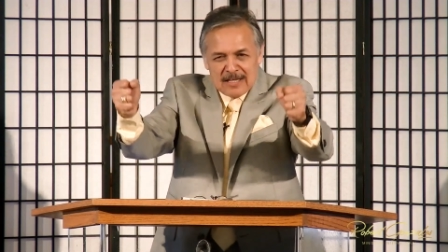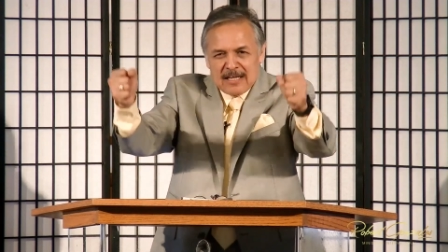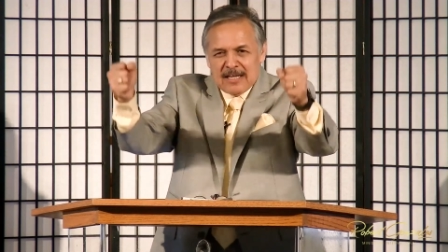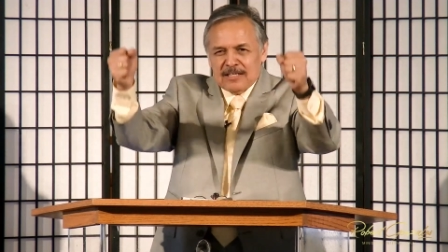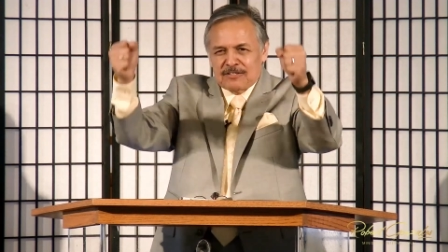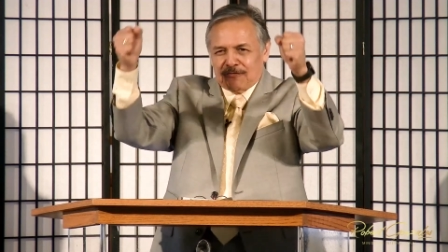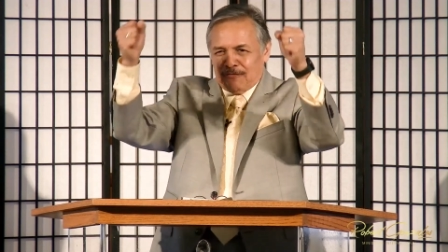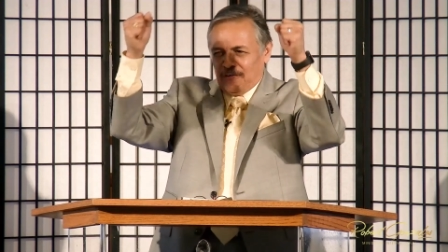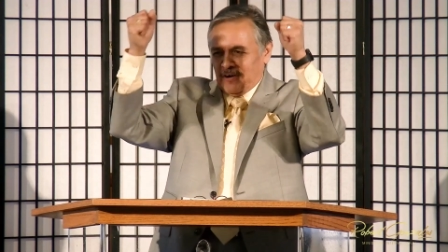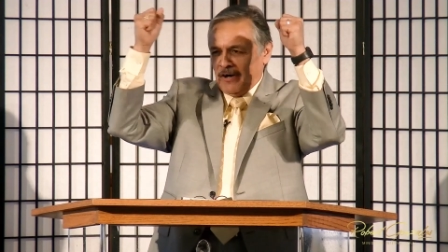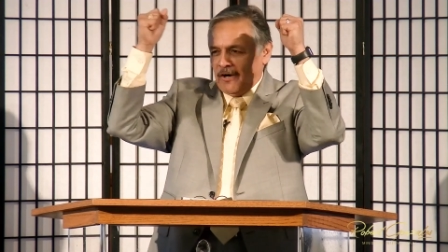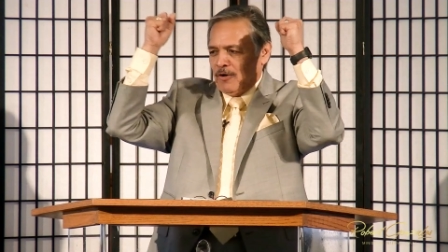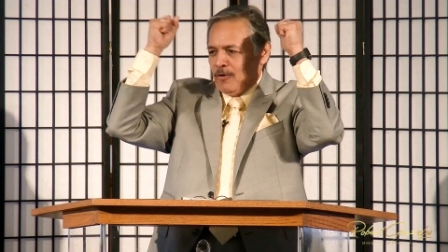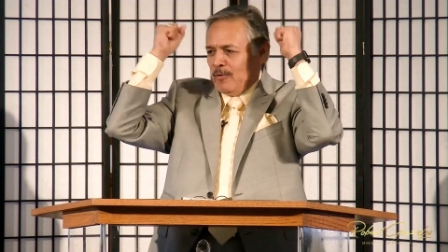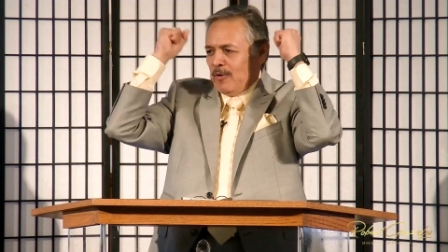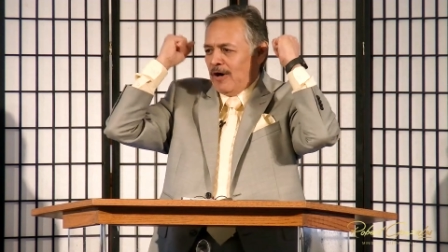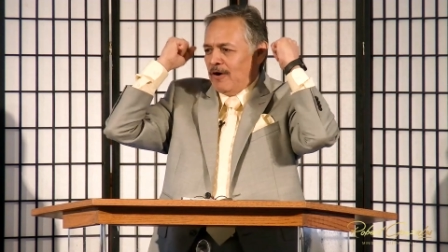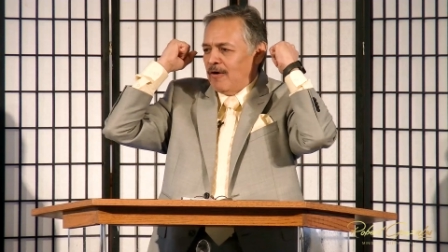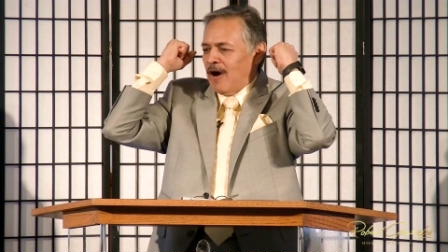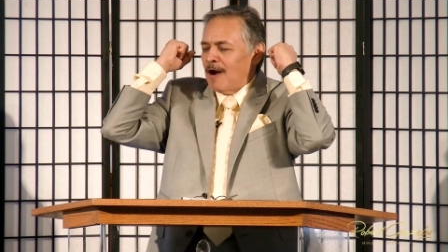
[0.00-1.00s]
It's very
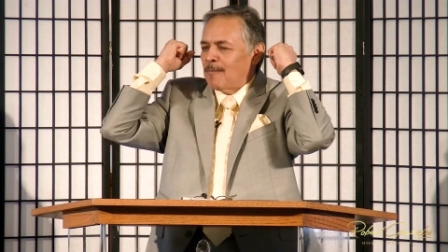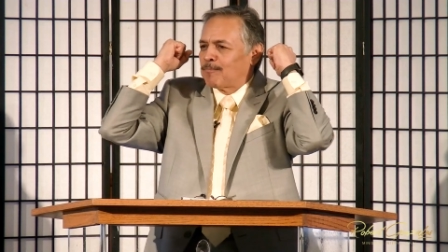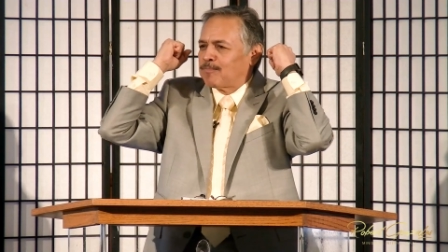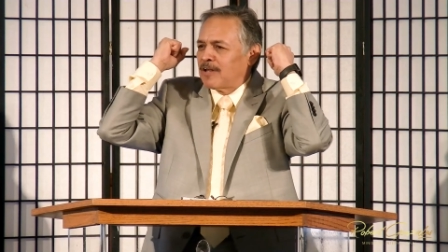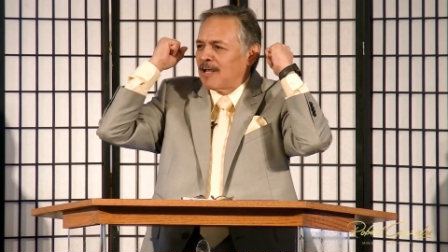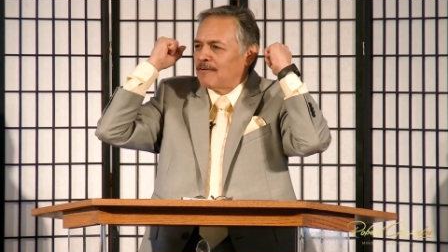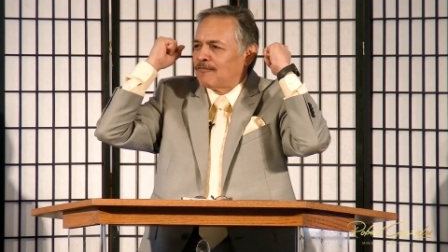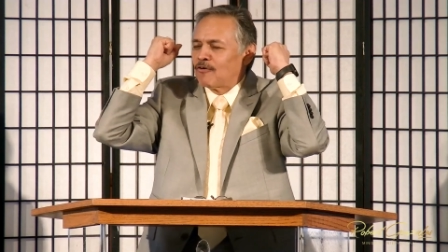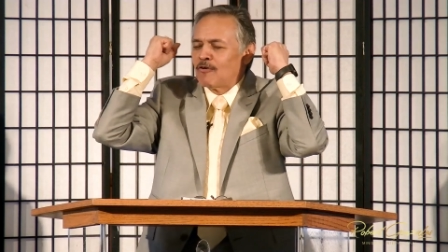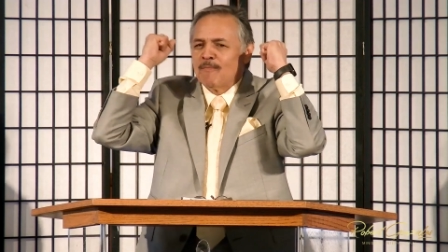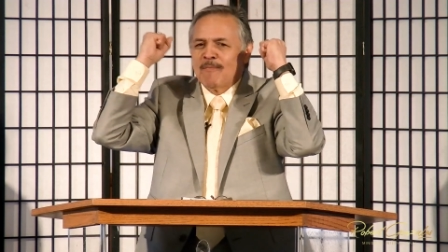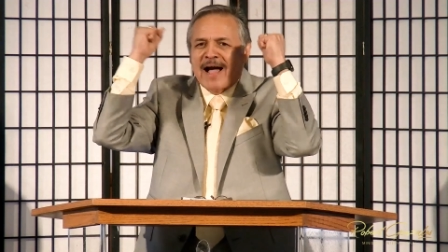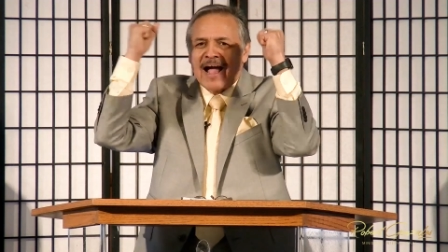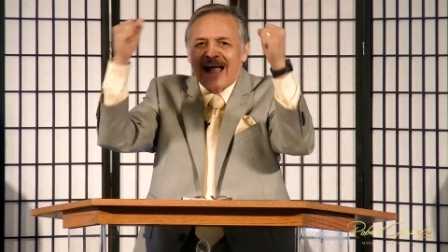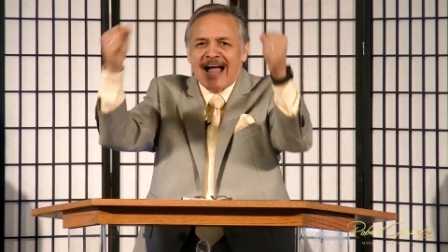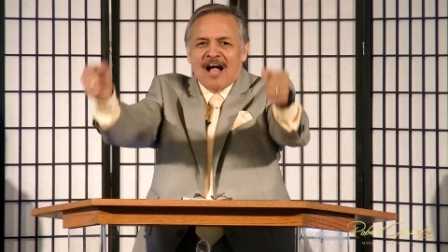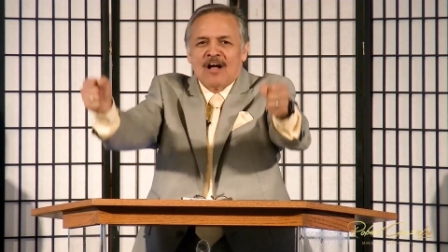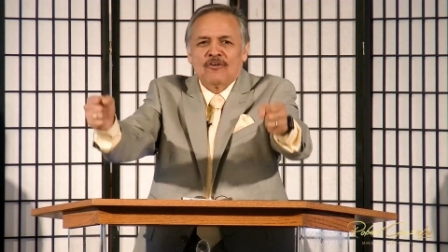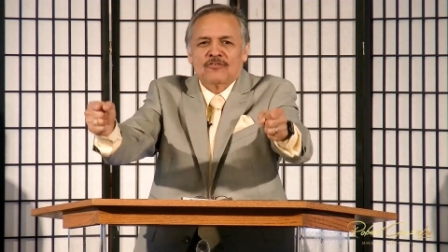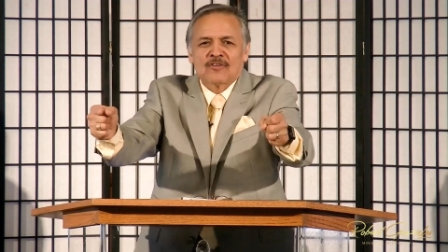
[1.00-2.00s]
rare I pray for my
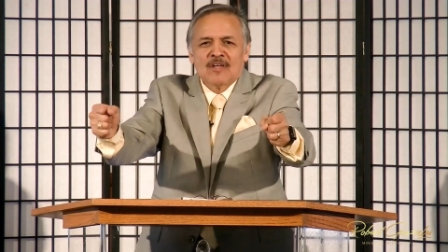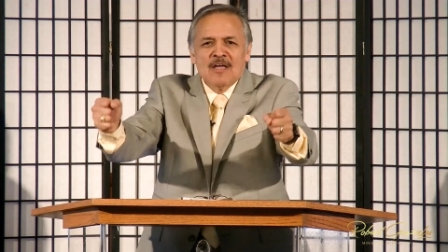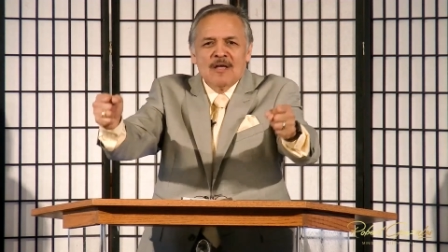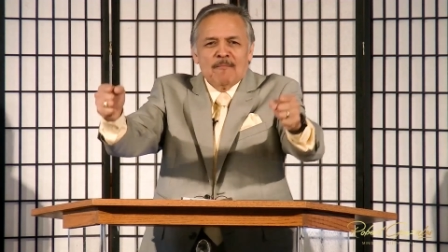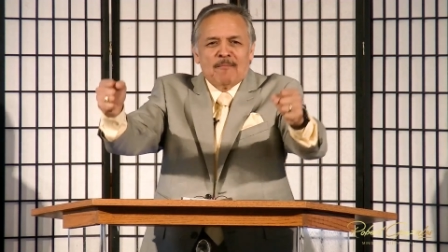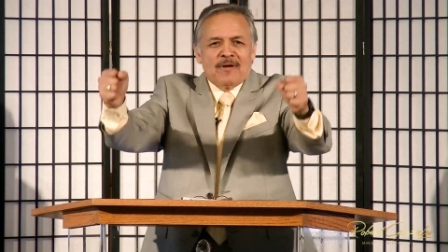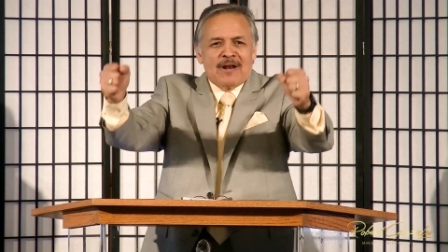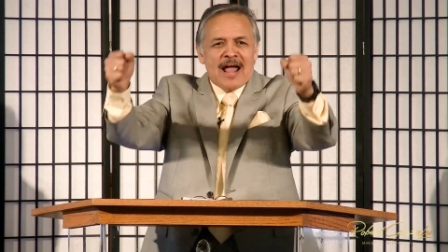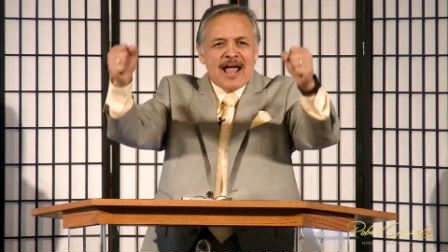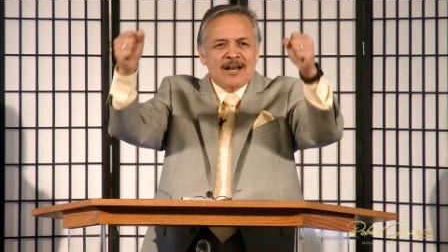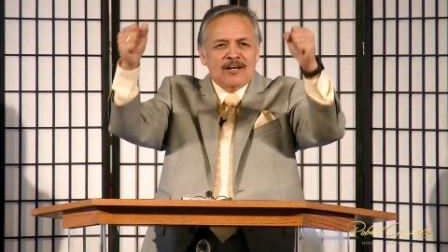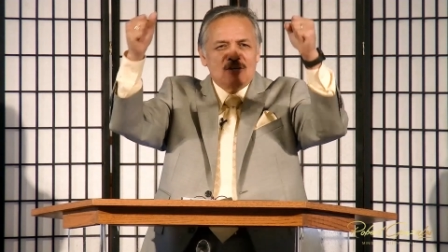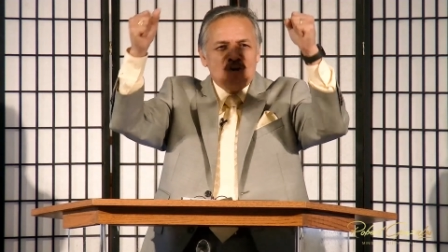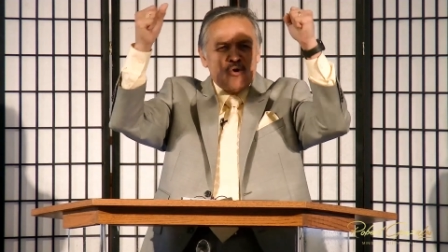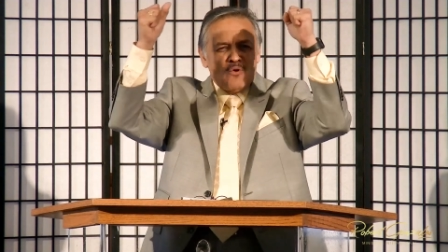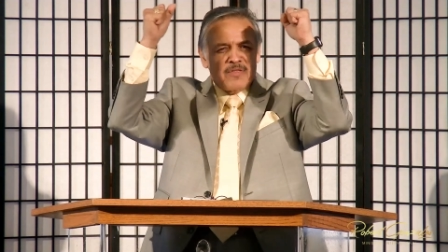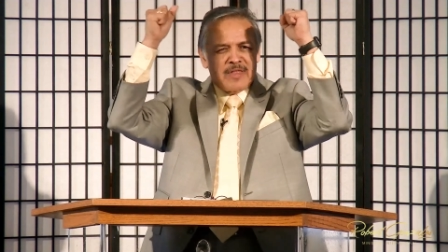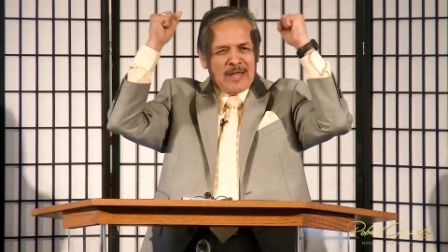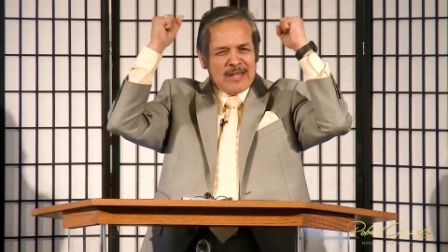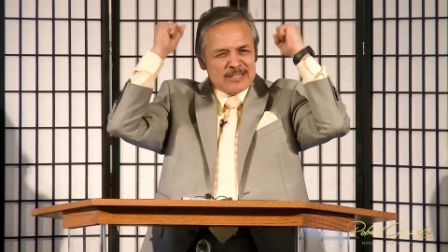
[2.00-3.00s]
house, but I
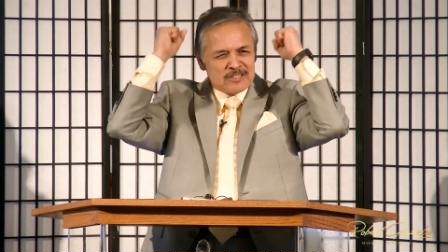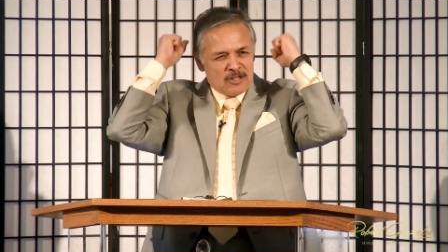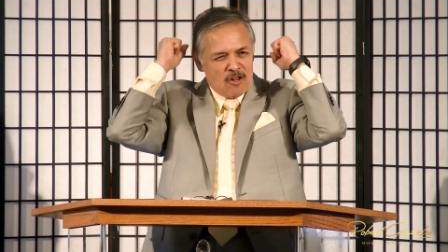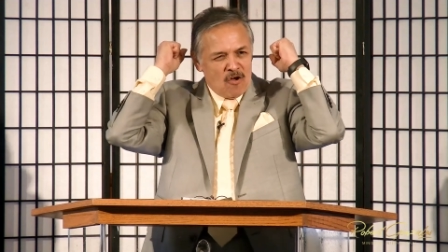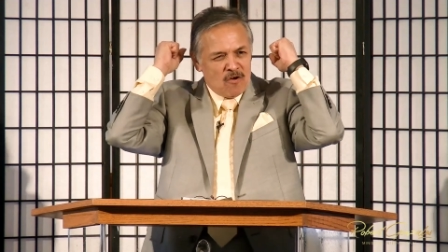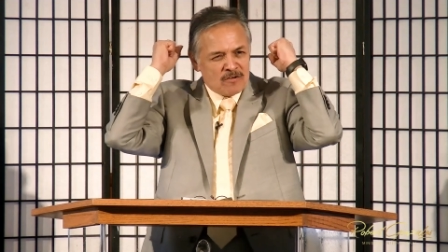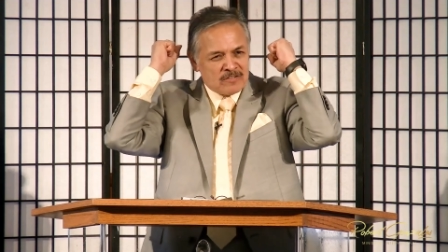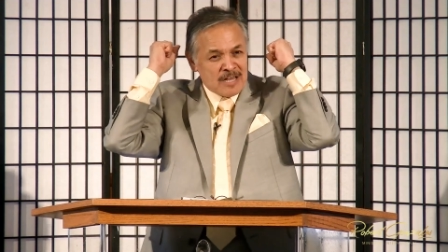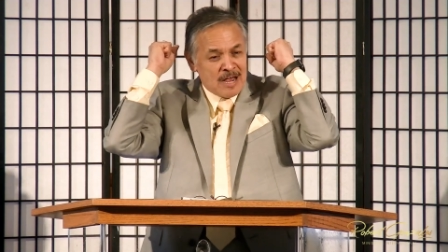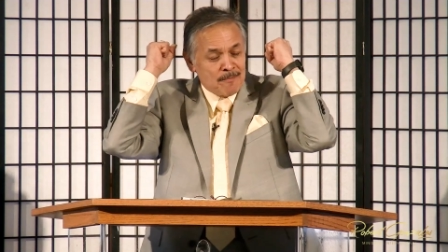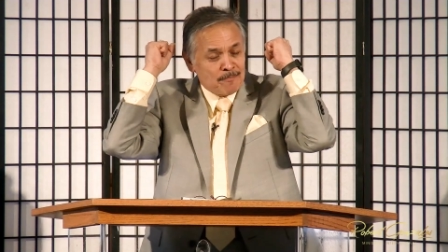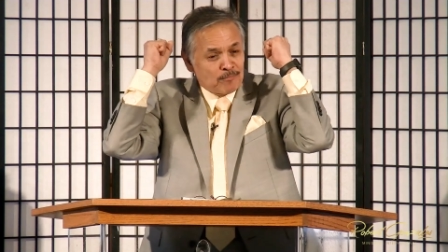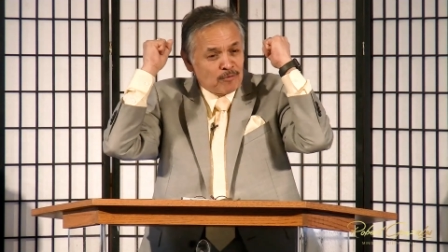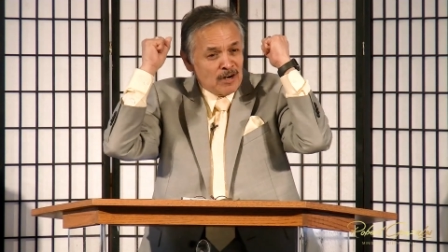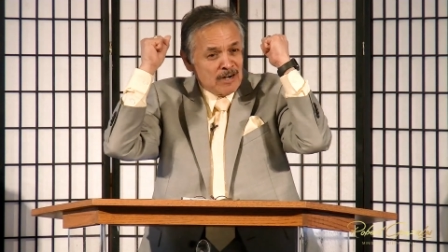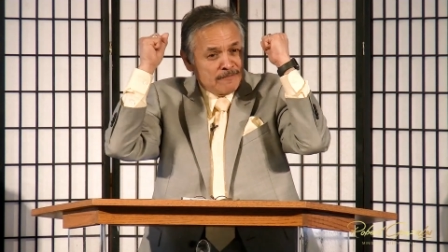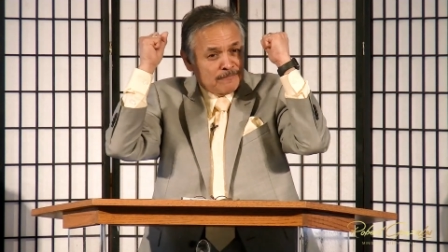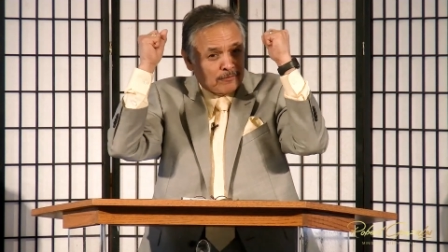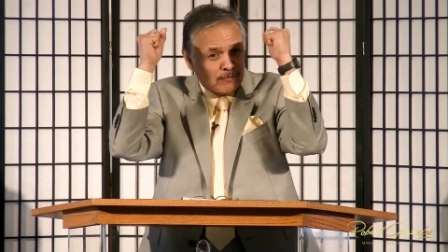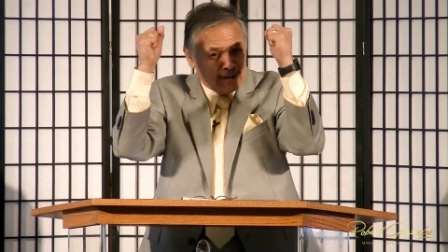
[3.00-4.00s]
know that as long as I'm
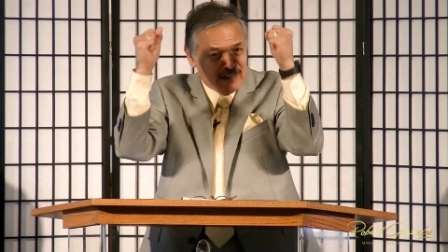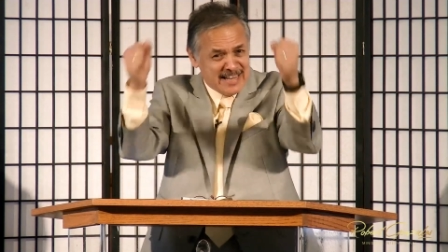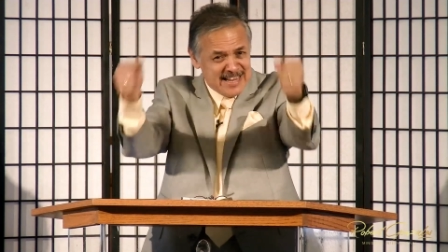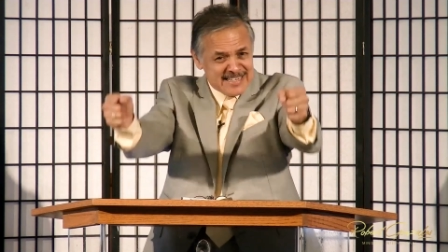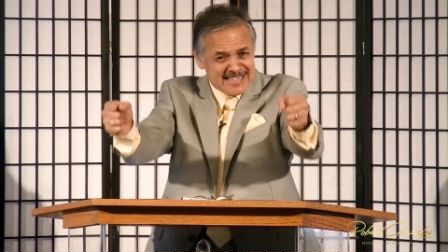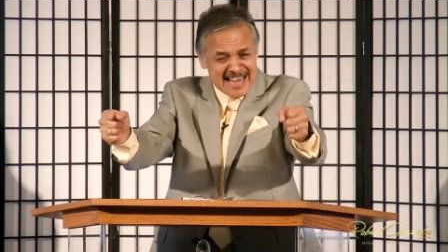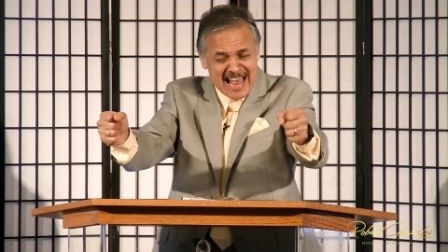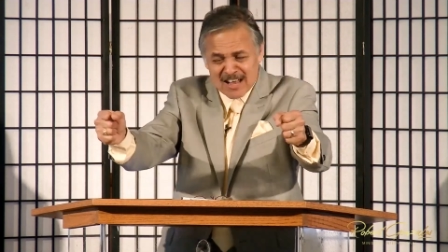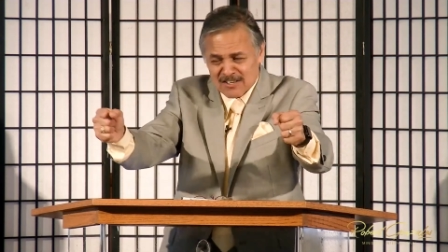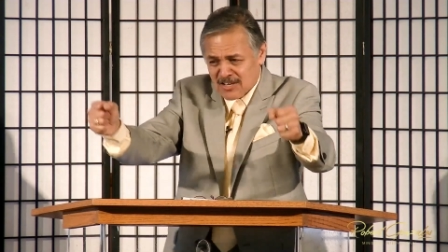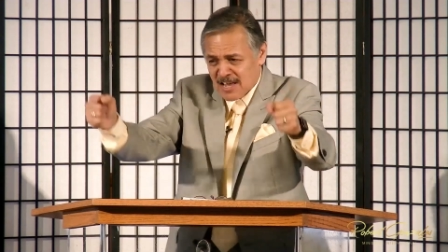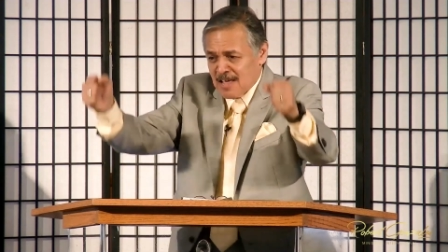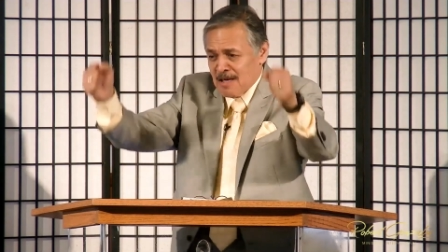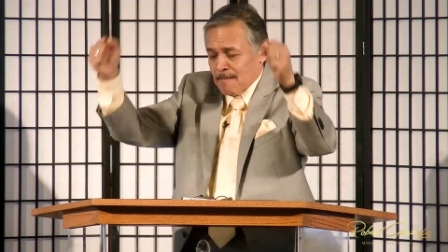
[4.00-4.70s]
praying for His house,